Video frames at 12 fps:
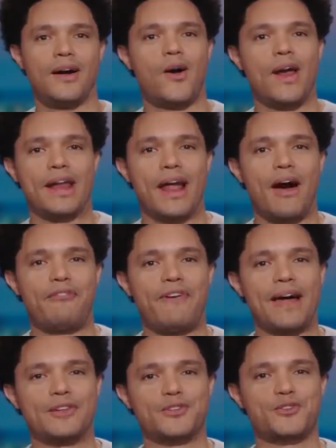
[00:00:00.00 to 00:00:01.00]
All right, our
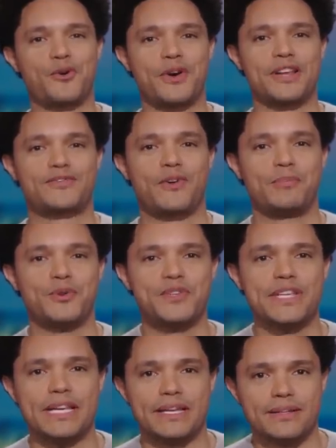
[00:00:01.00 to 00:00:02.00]
final story is from New
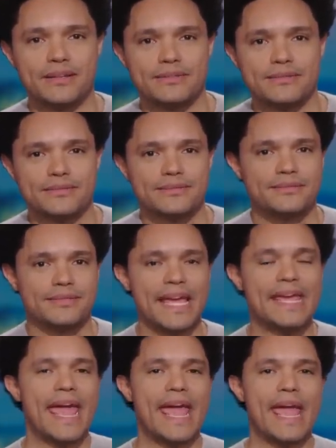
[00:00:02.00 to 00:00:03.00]
Zealand,
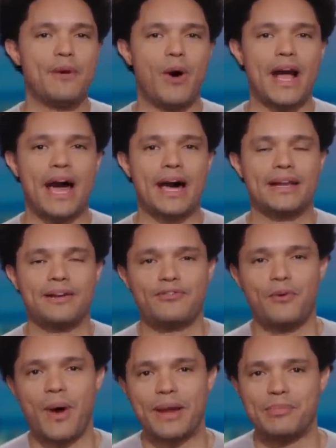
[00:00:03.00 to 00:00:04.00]
aka Wakanda
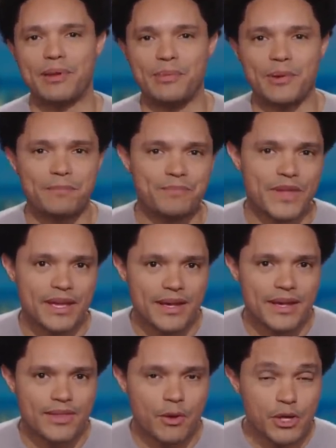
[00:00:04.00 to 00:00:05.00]
for white people.
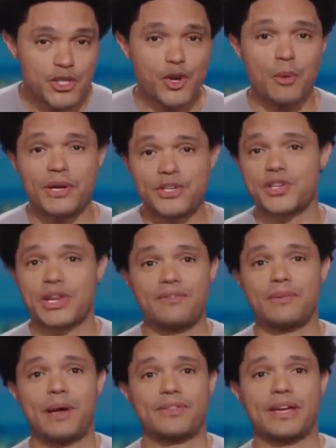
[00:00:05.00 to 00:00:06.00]
There is so much to
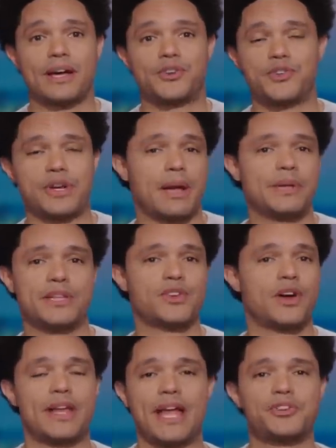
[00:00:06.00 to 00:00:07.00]
love about the country. I mean, it's
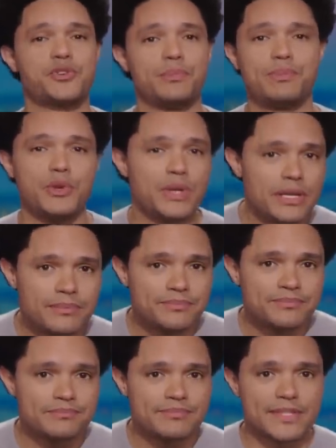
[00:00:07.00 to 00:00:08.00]
got natural beauty,
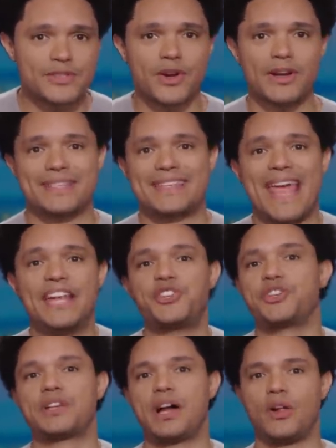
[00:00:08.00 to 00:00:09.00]
it's got its
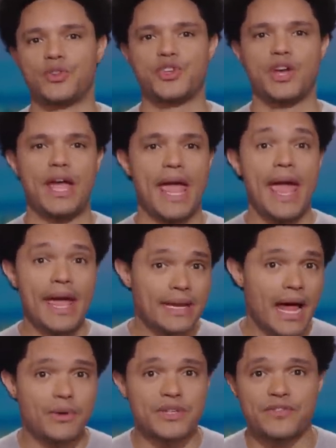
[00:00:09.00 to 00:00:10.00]
ancient culture,
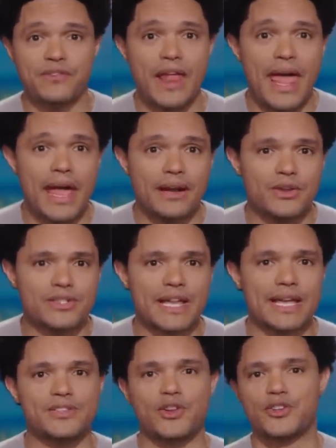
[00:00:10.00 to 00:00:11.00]
and how its flag looks
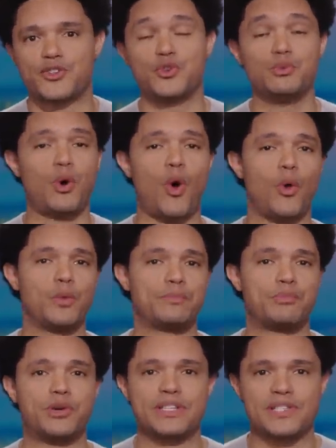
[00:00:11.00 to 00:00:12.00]
like it's on a Zoom call
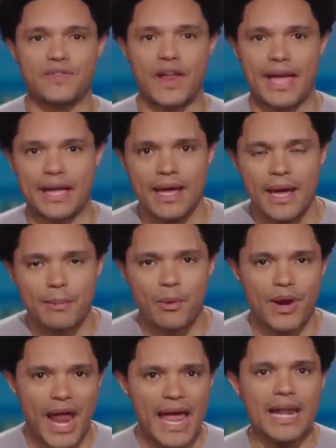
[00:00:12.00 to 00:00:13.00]
with Britain's flag. But
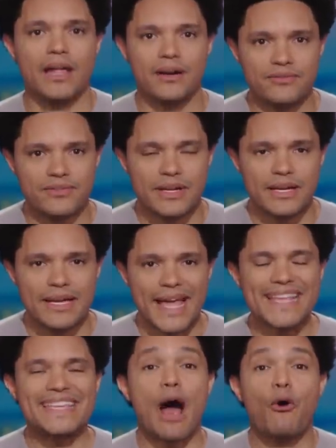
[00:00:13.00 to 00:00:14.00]
what I love
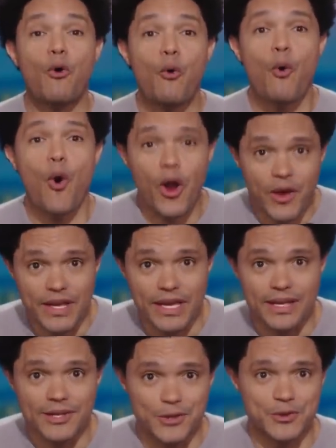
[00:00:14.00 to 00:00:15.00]
is how
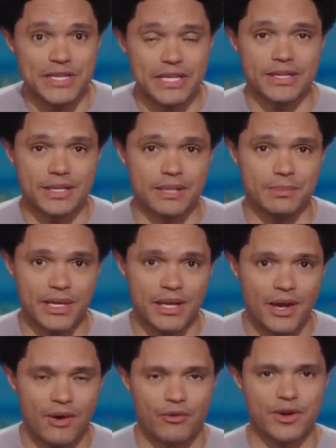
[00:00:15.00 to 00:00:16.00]
quirky New Zealand can be.
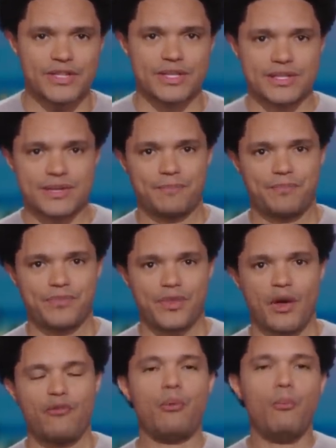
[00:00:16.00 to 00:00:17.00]
For instance,
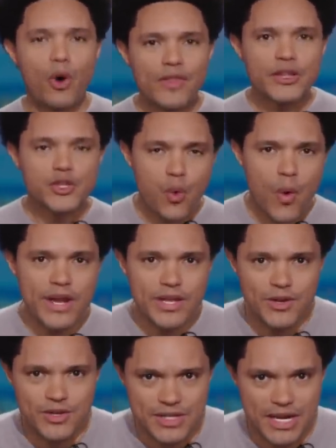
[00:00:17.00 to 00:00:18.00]
for more than 20
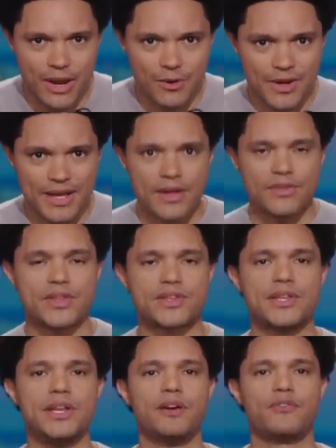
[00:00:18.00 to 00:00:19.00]
years now, the
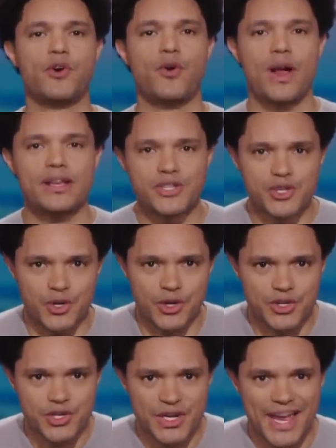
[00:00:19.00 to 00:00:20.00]
city of
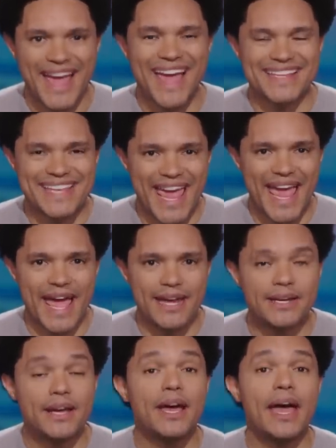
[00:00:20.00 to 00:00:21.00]
Christchurch has
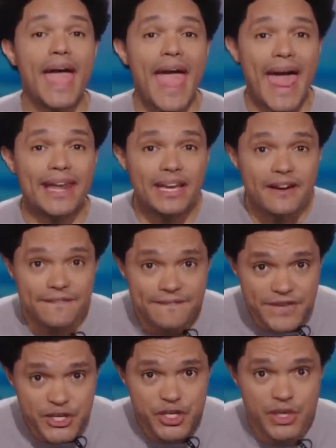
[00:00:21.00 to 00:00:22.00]
had an
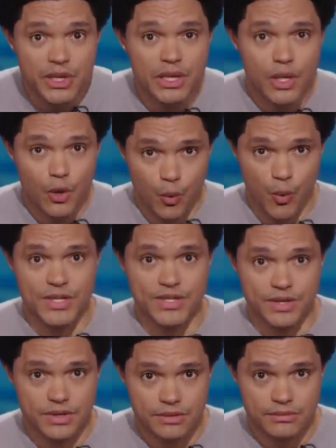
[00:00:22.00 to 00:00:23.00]
official
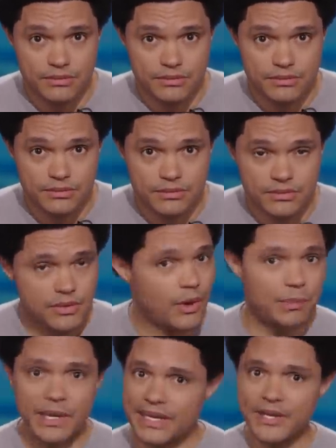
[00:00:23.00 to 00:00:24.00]
wizard. It's
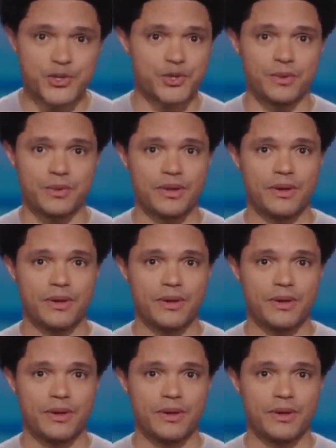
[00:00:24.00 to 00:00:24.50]
completely true.